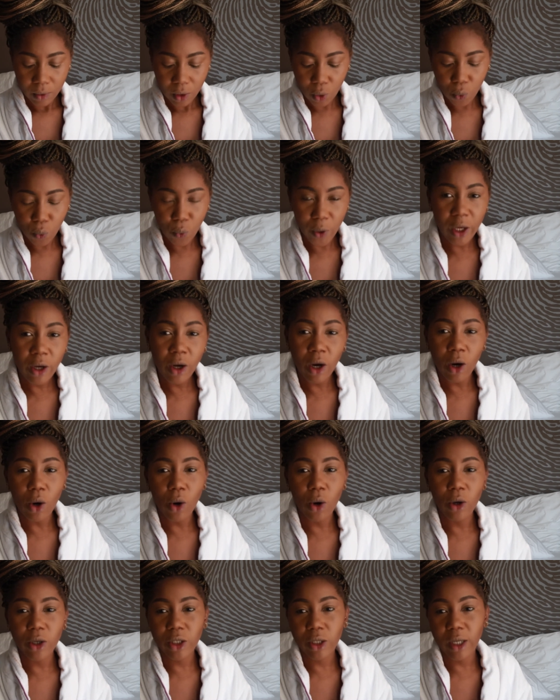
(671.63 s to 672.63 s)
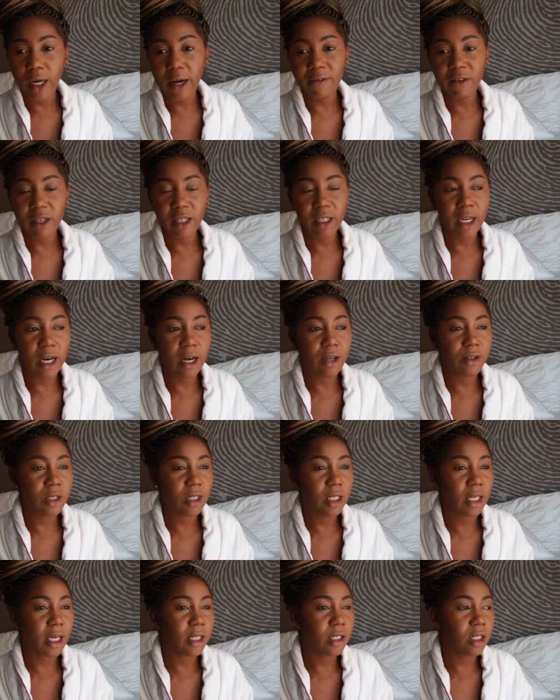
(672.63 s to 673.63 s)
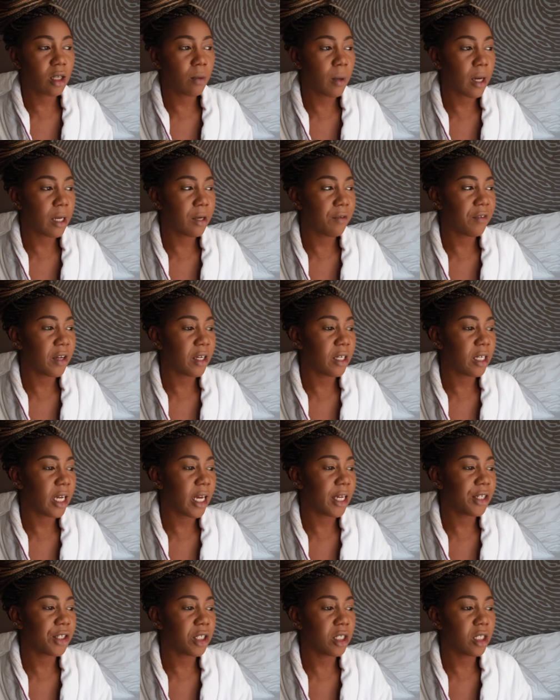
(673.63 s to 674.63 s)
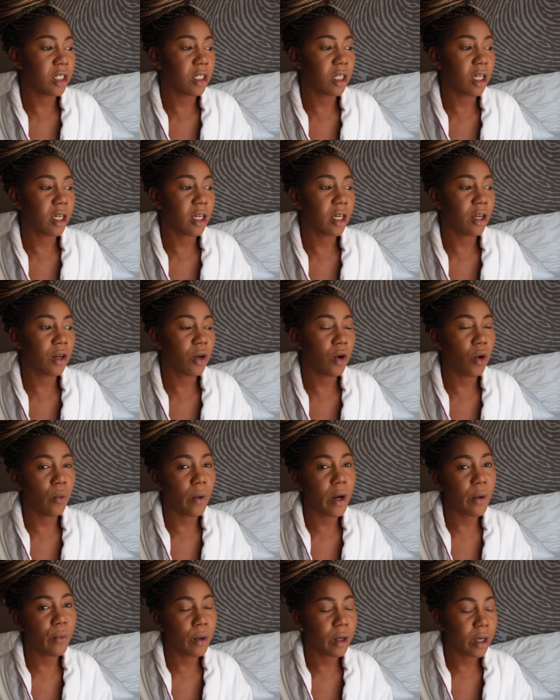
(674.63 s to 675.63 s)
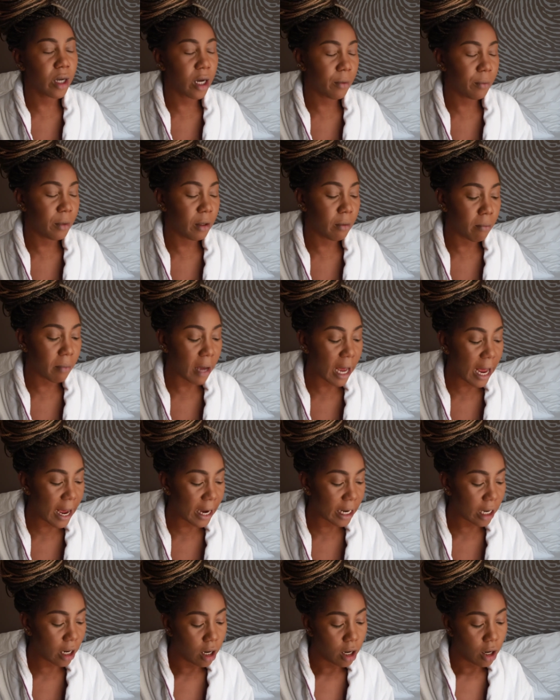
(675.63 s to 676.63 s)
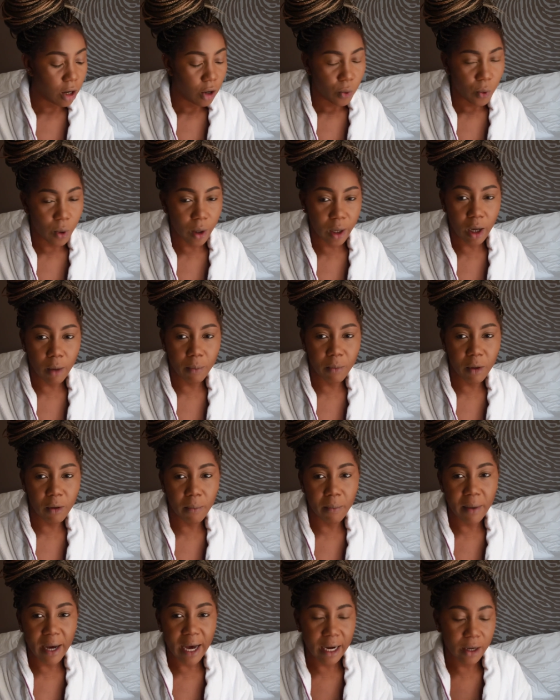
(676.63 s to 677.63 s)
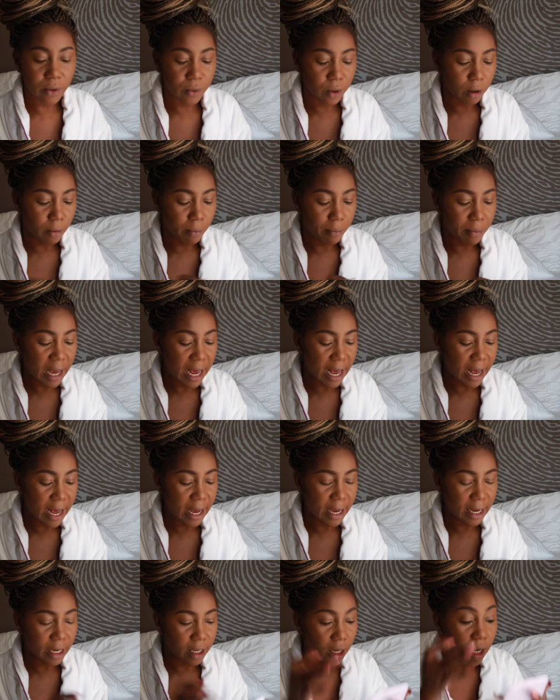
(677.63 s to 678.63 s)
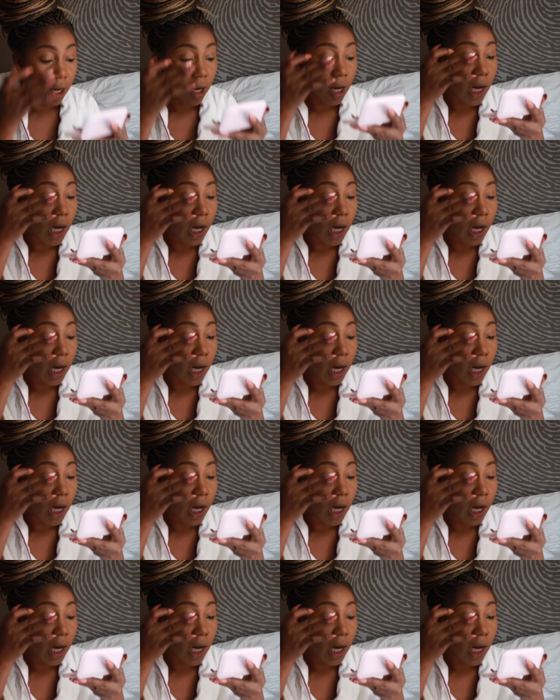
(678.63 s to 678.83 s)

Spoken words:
We are all traveling now to get some kind of education and thinking, oh, when we're coming back with a bang.